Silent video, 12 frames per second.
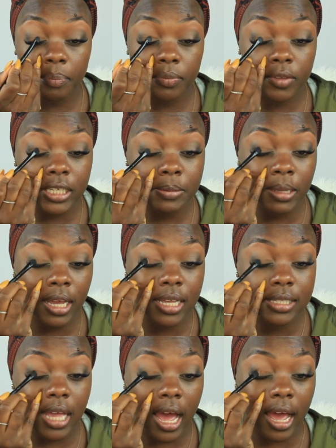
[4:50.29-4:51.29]
Just
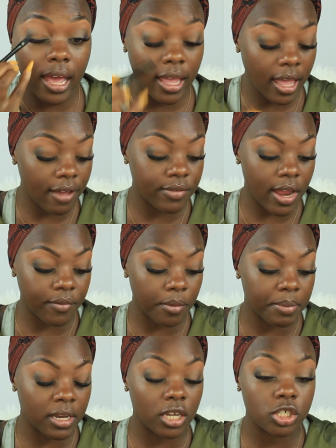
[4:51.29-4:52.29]
because I have never
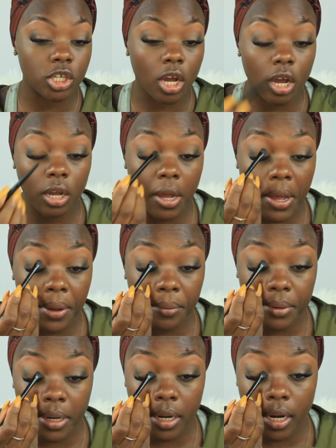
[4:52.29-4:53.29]
been a dog
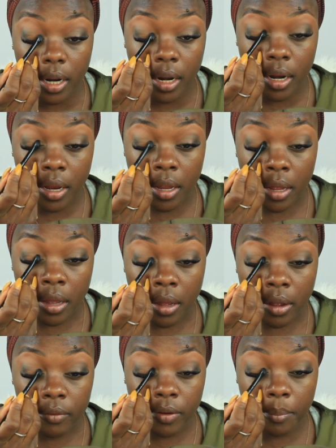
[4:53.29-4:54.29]
owner
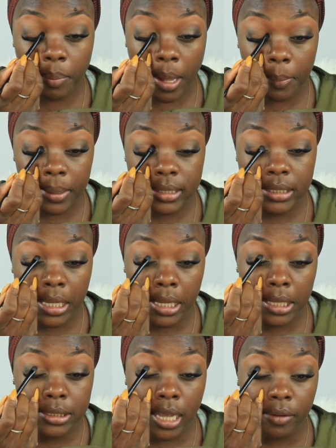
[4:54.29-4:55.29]
from puppy
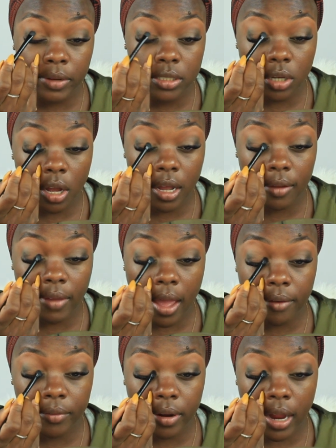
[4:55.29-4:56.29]
stage, every dog I've
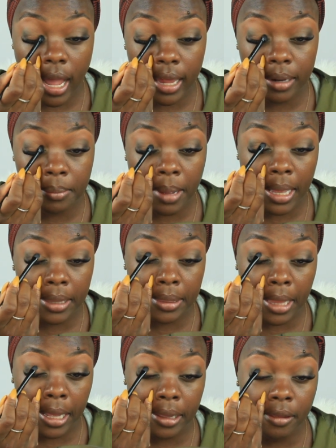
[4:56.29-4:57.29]
ever had in my
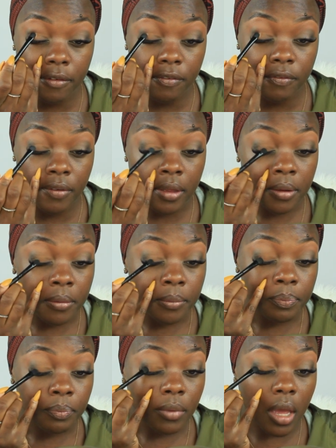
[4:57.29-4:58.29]
life
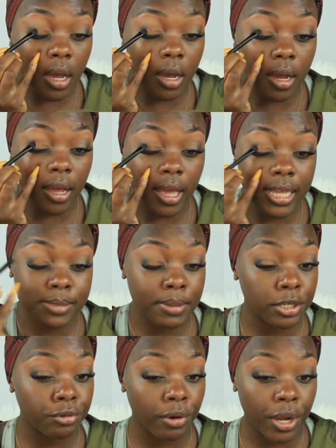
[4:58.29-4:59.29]
has
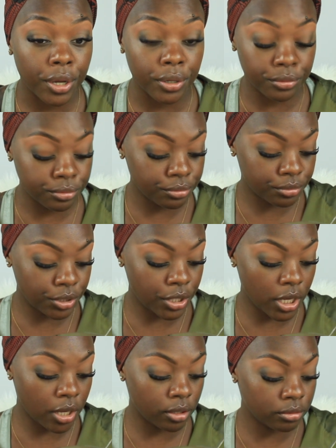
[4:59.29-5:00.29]
been grown. You
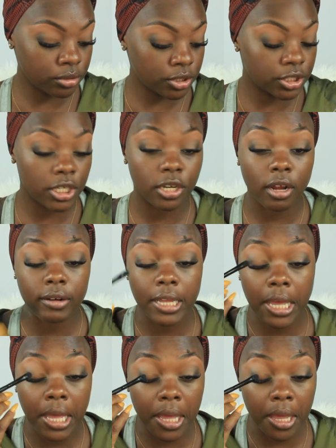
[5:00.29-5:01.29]
know, she didn't already
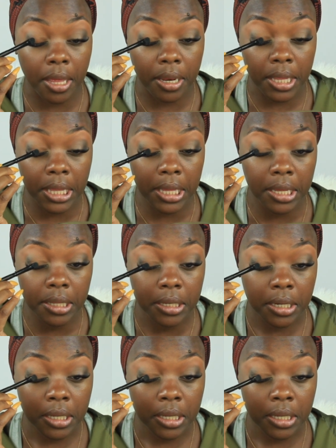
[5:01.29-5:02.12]
had heat.